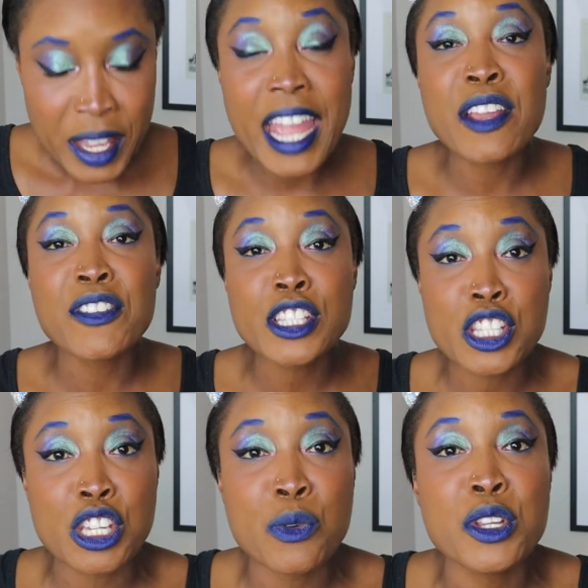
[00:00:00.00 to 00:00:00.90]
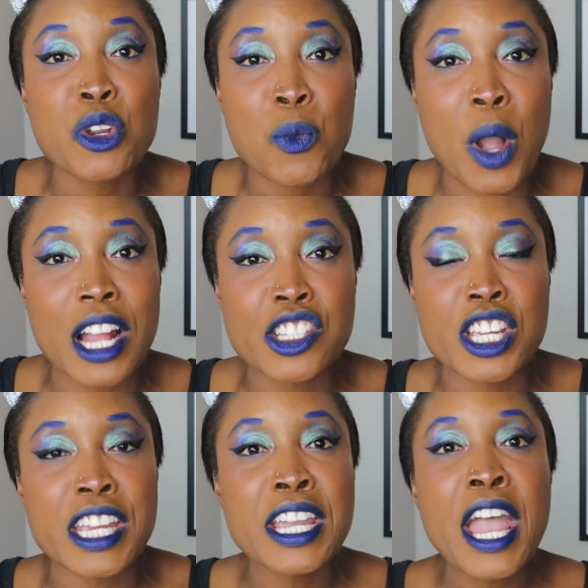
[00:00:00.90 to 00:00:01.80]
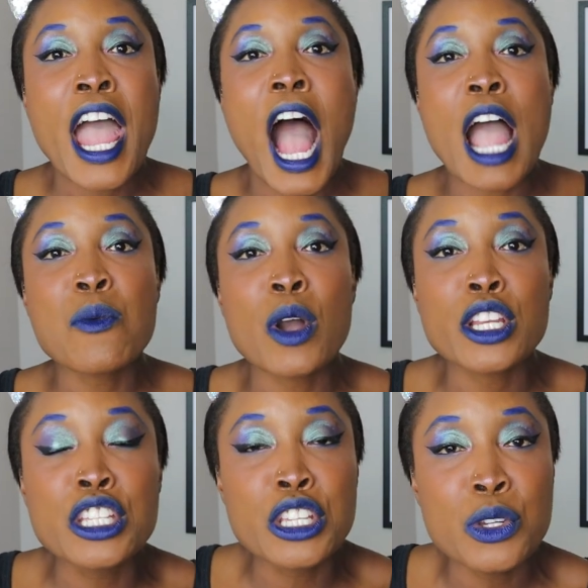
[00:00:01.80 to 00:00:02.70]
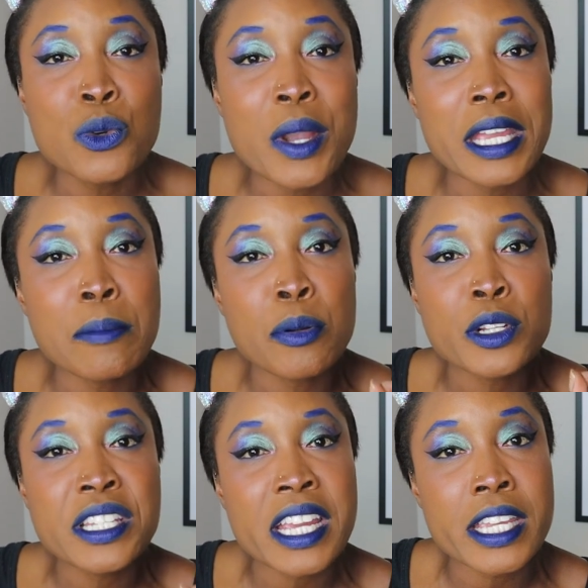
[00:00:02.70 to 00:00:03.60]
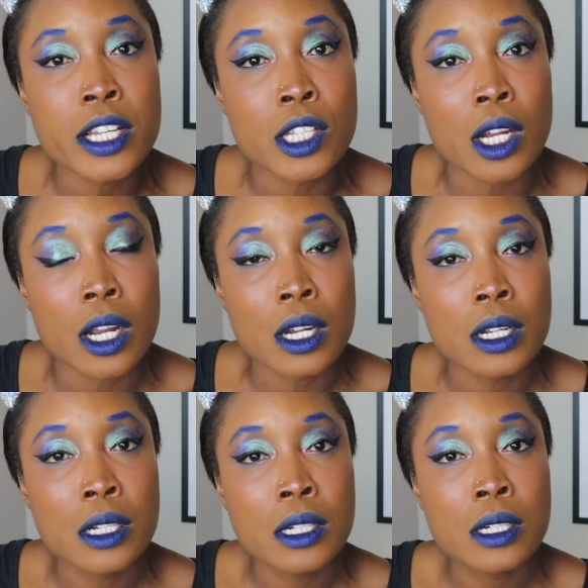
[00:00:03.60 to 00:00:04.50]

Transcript: And if it's you and you're watching, I want you in particular